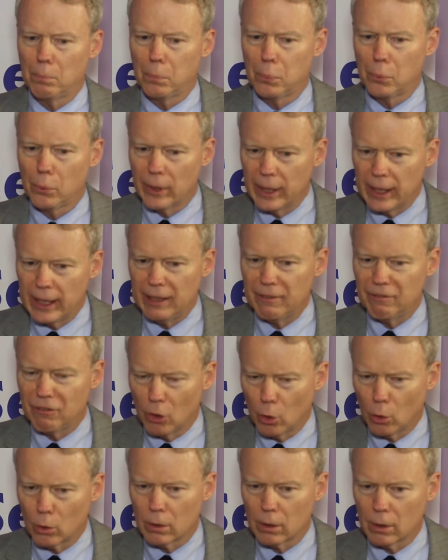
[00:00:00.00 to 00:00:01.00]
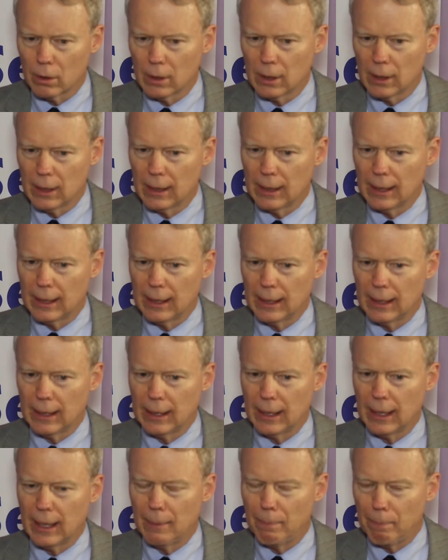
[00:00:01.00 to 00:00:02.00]
pretty vocal
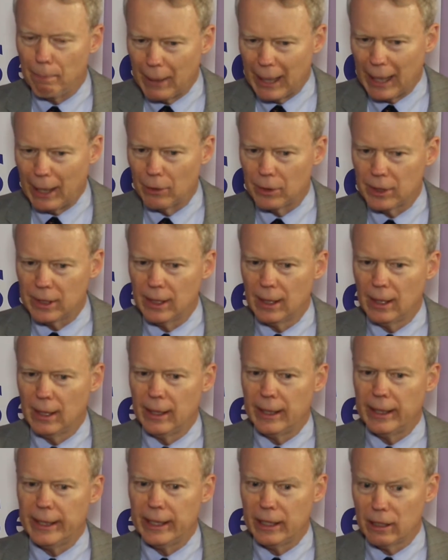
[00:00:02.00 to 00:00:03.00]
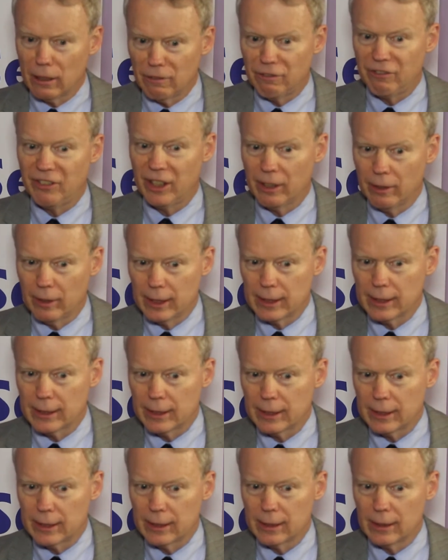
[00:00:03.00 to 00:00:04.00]
about
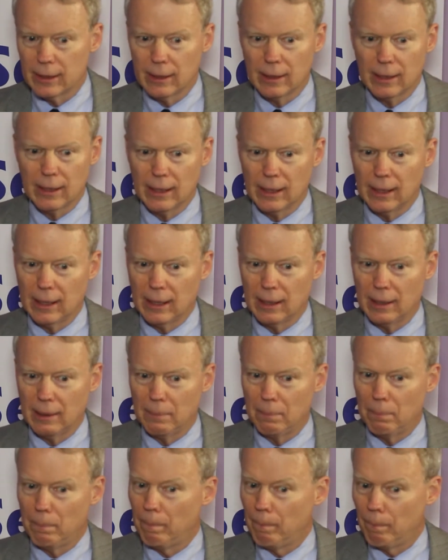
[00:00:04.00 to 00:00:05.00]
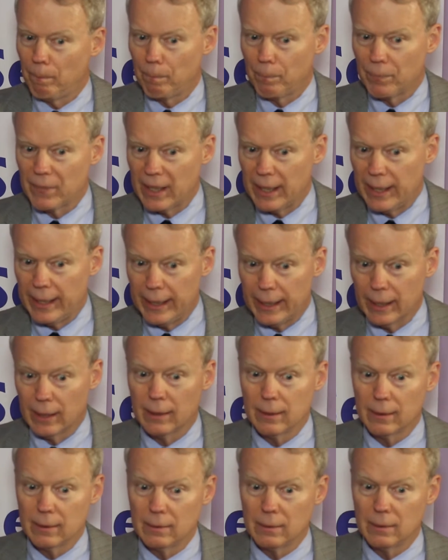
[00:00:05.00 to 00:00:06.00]
interference
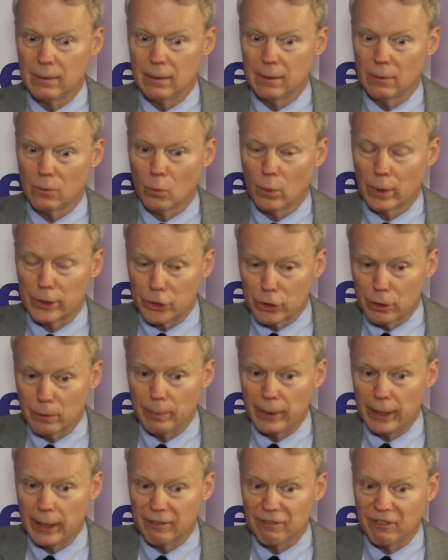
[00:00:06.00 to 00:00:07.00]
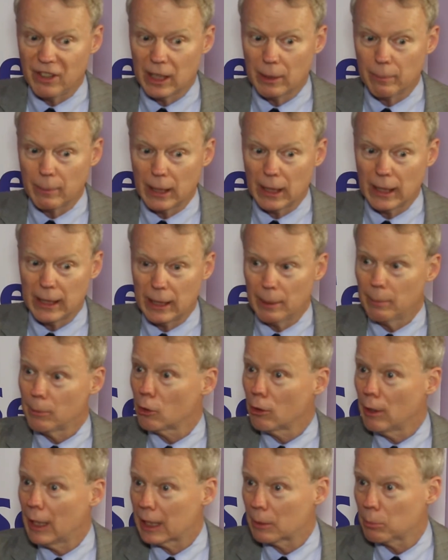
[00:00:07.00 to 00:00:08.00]
in what should be a fundamentally
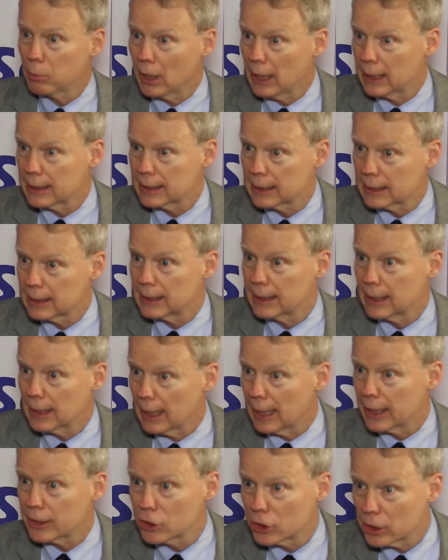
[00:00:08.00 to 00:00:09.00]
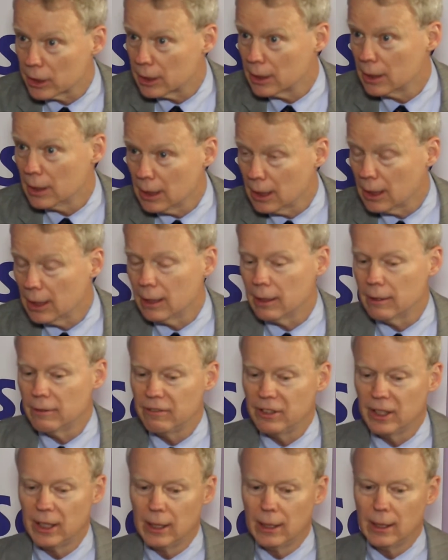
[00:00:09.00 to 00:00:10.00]
democratic process, the election
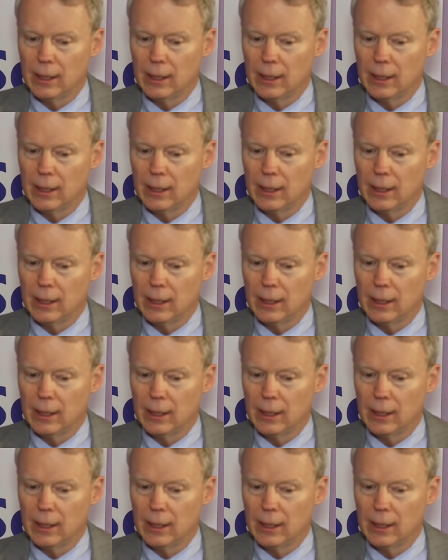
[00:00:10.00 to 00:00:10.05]
of